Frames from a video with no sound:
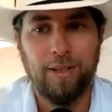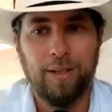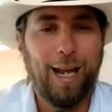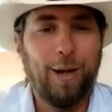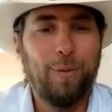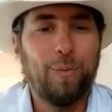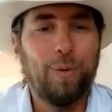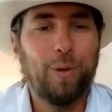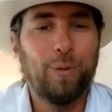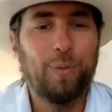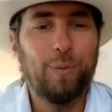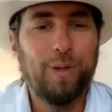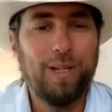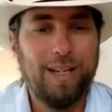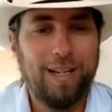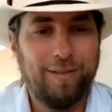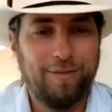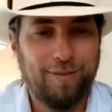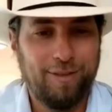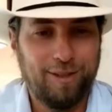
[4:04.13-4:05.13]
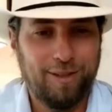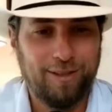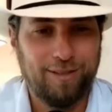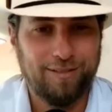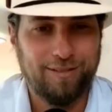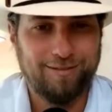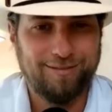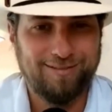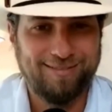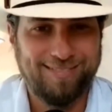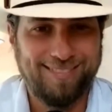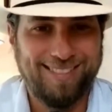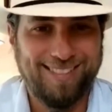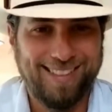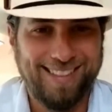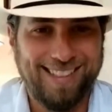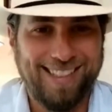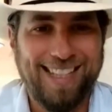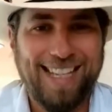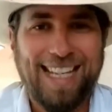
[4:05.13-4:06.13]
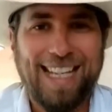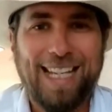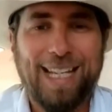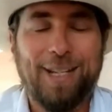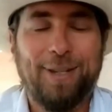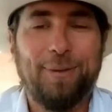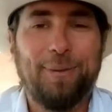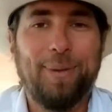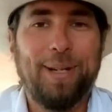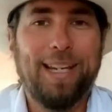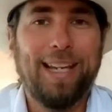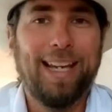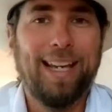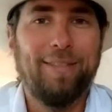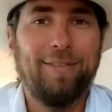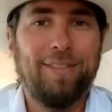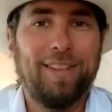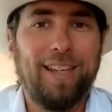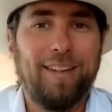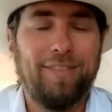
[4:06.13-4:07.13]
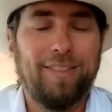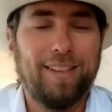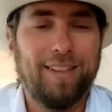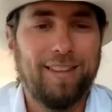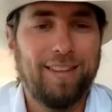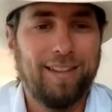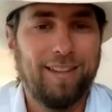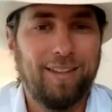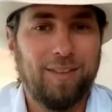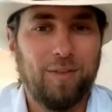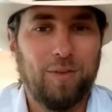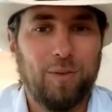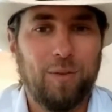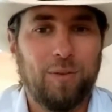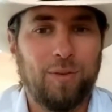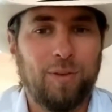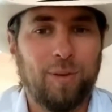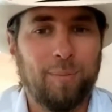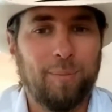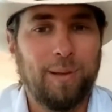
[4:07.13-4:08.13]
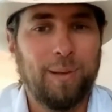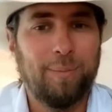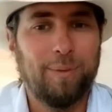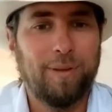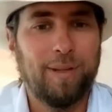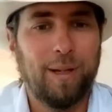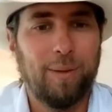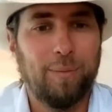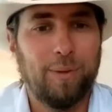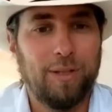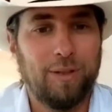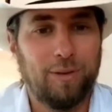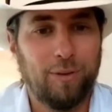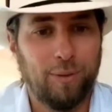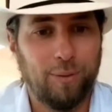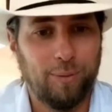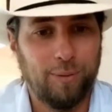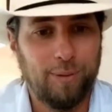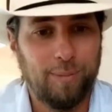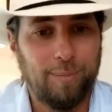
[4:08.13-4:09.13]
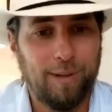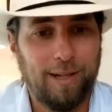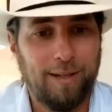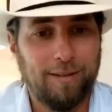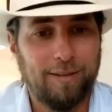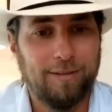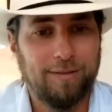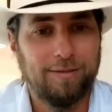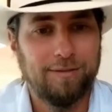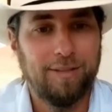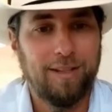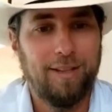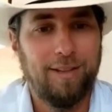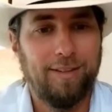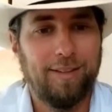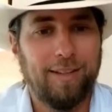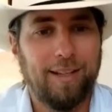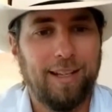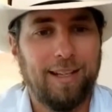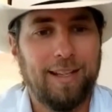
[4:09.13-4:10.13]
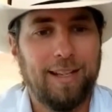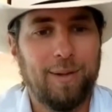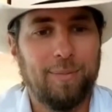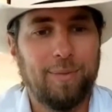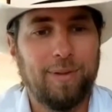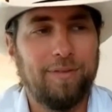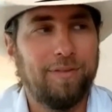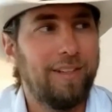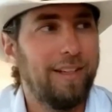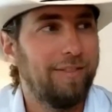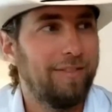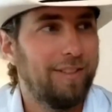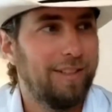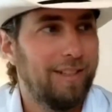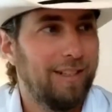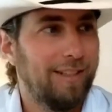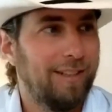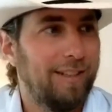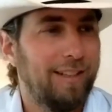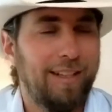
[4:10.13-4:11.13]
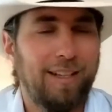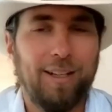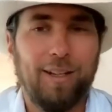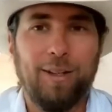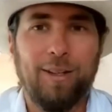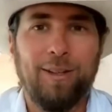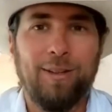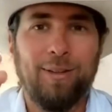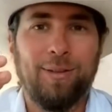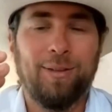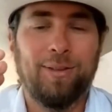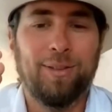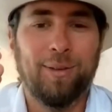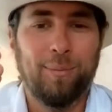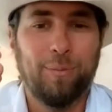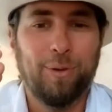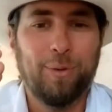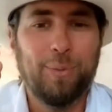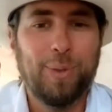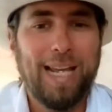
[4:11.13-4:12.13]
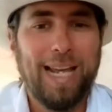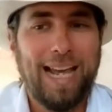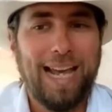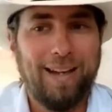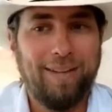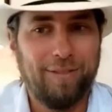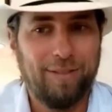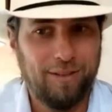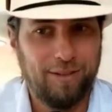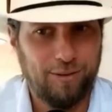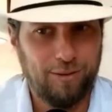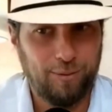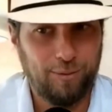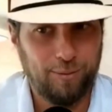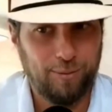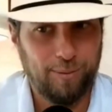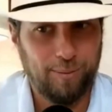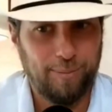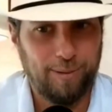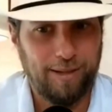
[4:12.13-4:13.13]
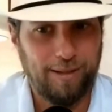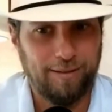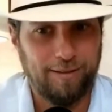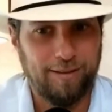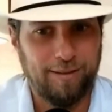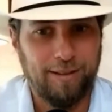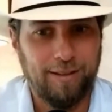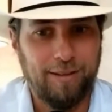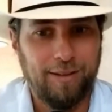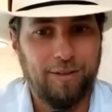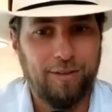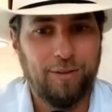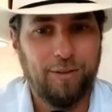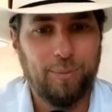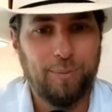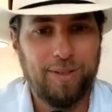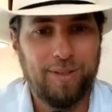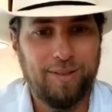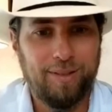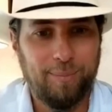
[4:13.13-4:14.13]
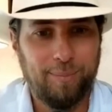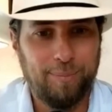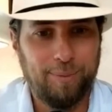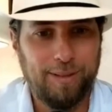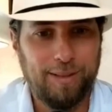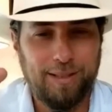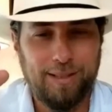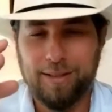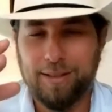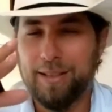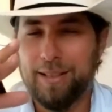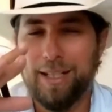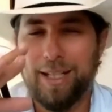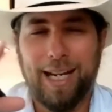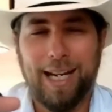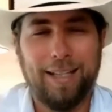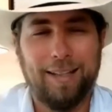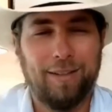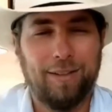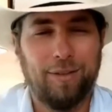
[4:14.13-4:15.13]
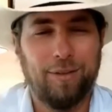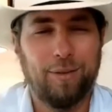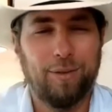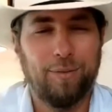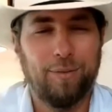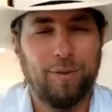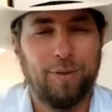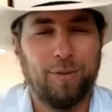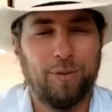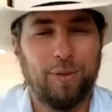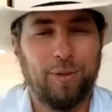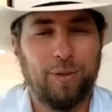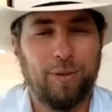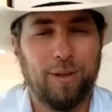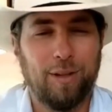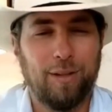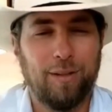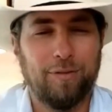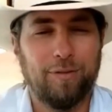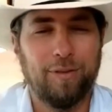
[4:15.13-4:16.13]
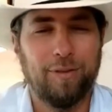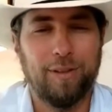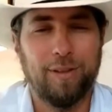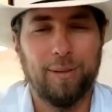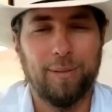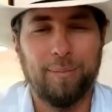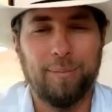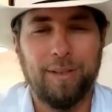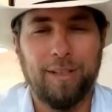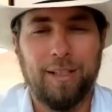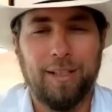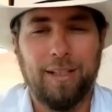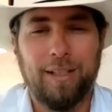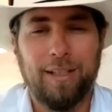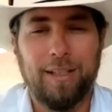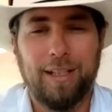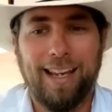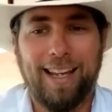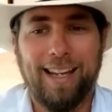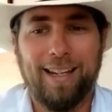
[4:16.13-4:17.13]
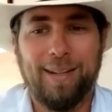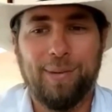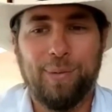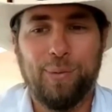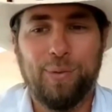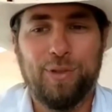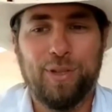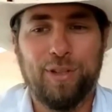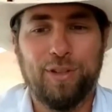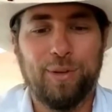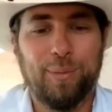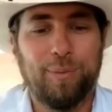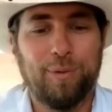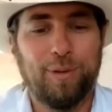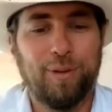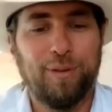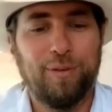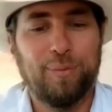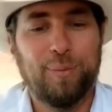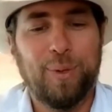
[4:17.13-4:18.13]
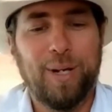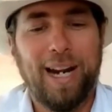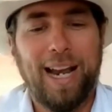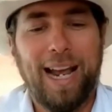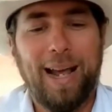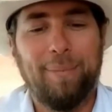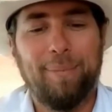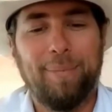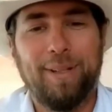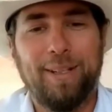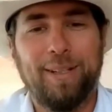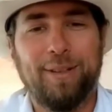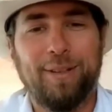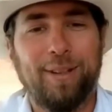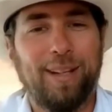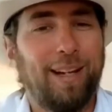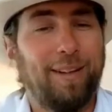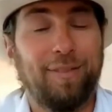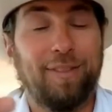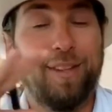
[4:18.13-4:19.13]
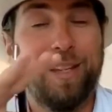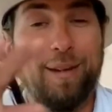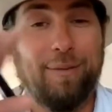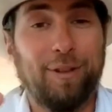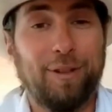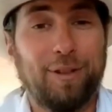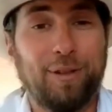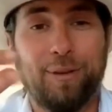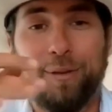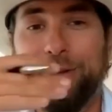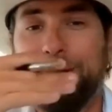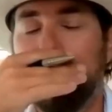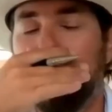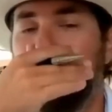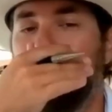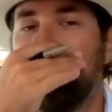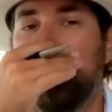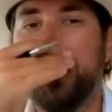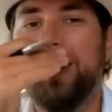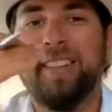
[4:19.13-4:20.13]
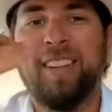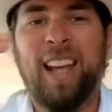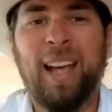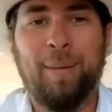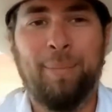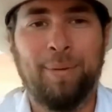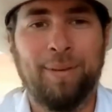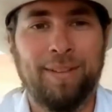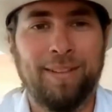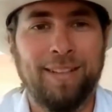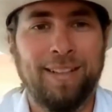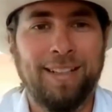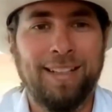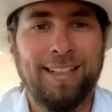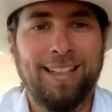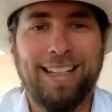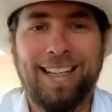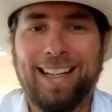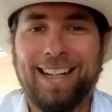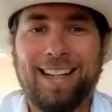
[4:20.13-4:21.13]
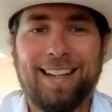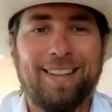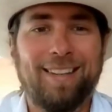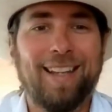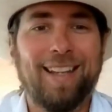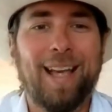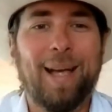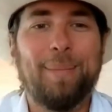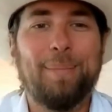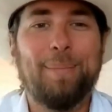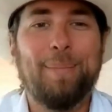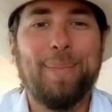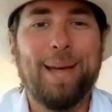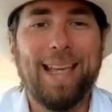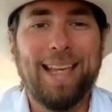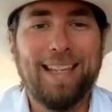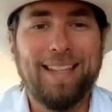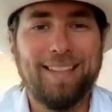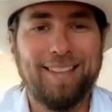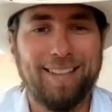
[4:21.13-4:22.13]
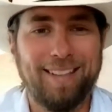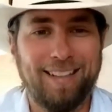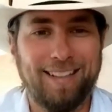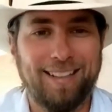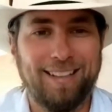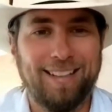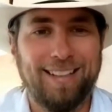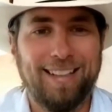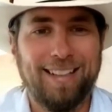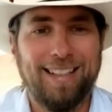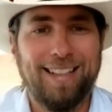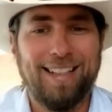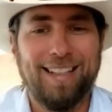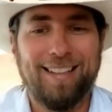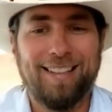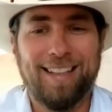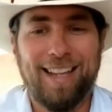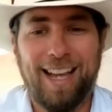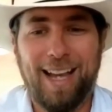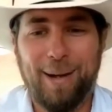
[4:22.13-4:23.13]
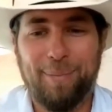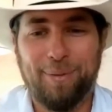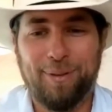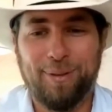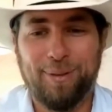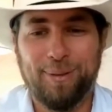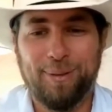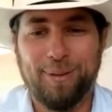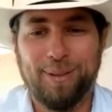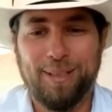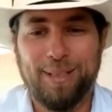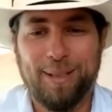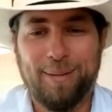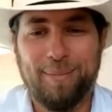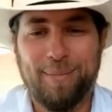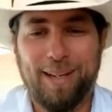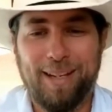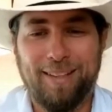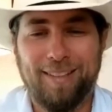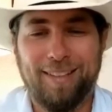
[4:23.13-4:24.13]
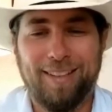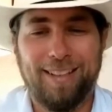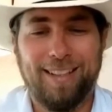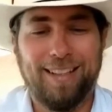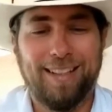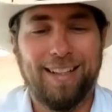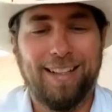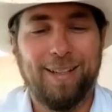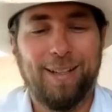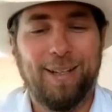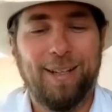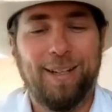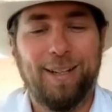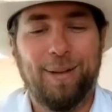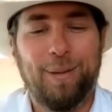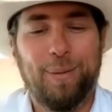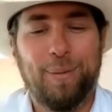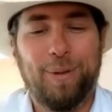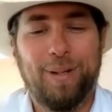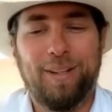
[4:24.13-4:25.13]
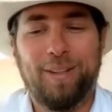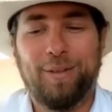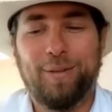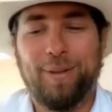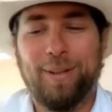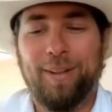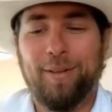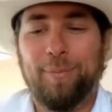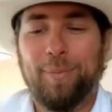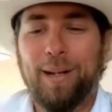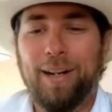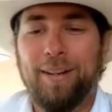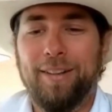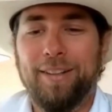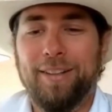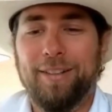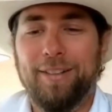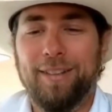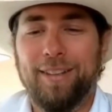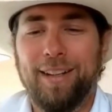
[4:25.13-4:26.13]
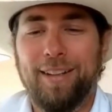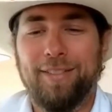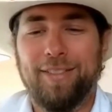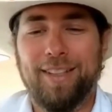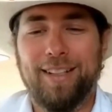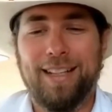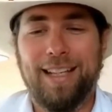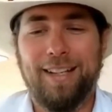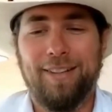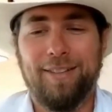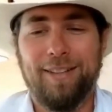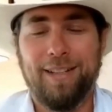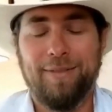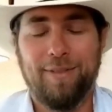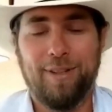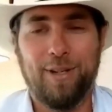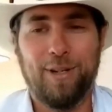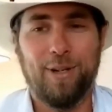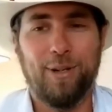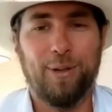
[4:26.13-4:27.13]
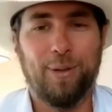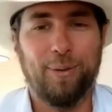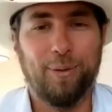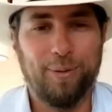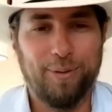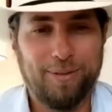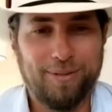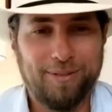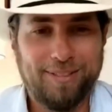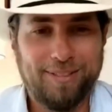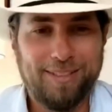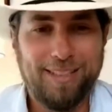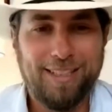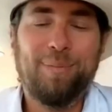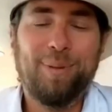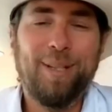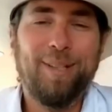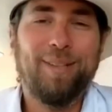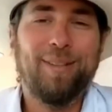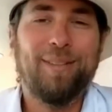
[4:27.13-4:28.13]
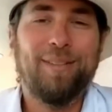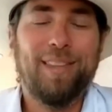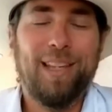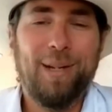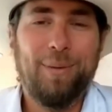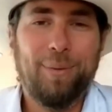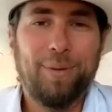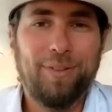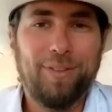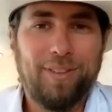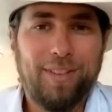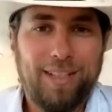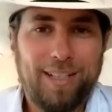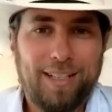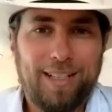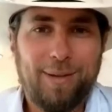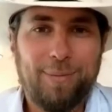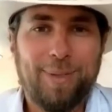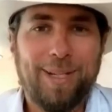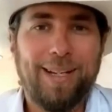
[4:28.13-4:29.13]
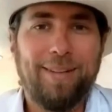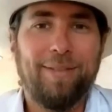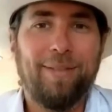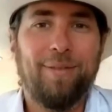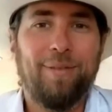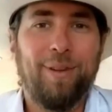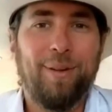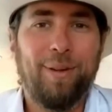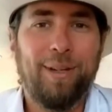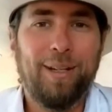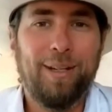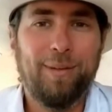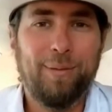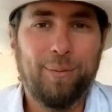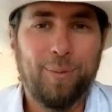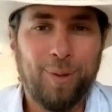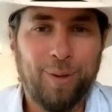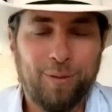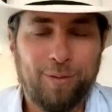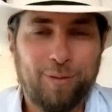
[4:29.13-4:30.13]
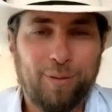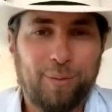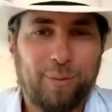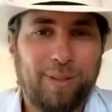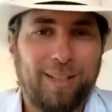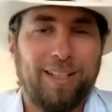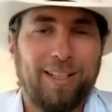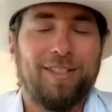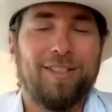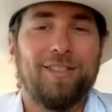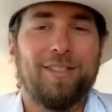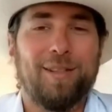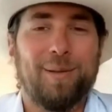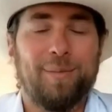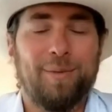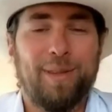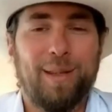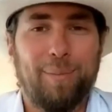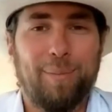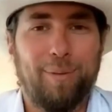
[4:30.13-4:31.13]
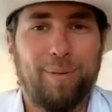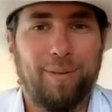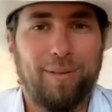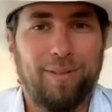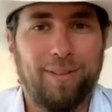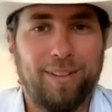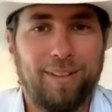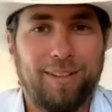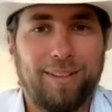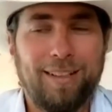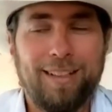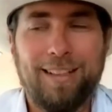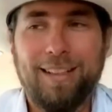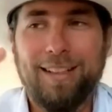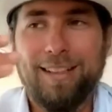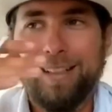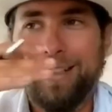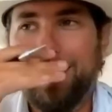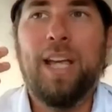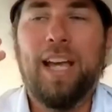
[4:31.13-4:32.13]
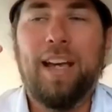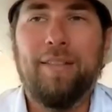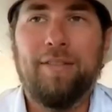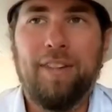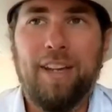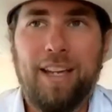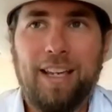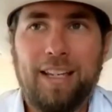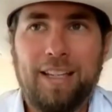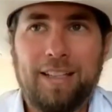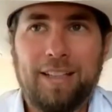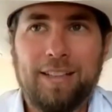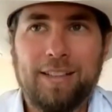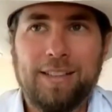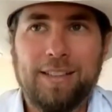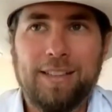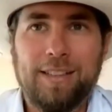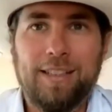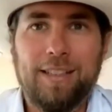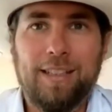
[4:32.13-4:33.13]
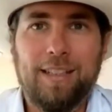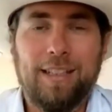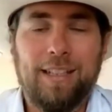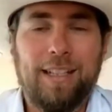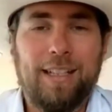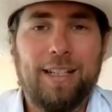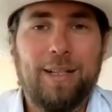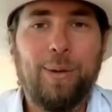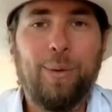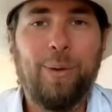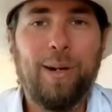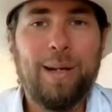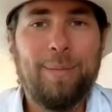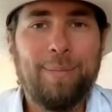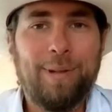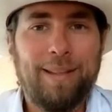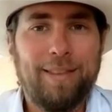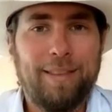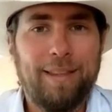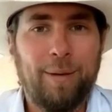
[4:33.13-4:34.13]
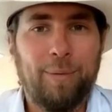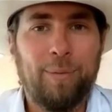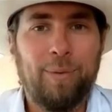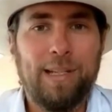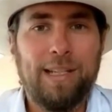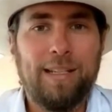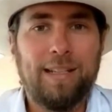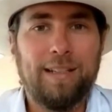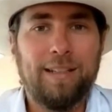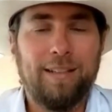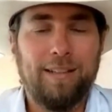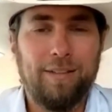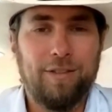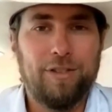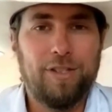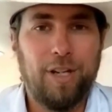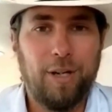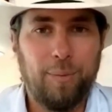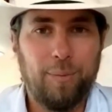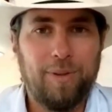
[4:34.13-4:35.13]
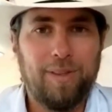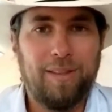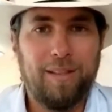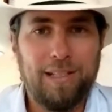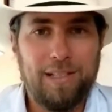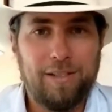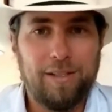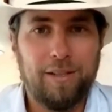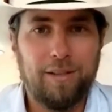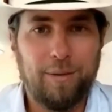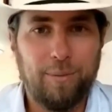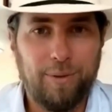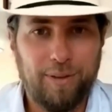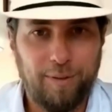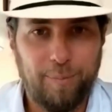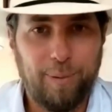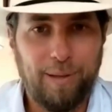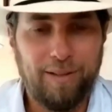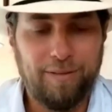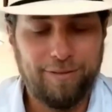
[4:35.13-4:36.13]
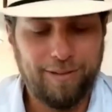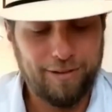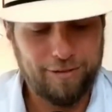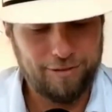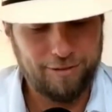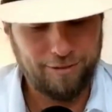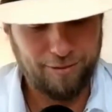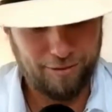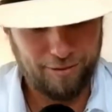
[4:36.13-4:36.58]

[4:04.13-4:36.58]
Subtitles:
And what we have done, we have gifted this to some people that we told about this, and then we've gifted it to someone we haven't told about. So we simply had the service turned on for them and just observed what happened in their lives. Never told them what has happened. And it's amazing. It's absolutely amazing what has transpired in their lives. And they don't even know. Please don't think we're sneaky. We have a very wonderful relationship with that person. We have an agreement that we can share with each other what's beneficial.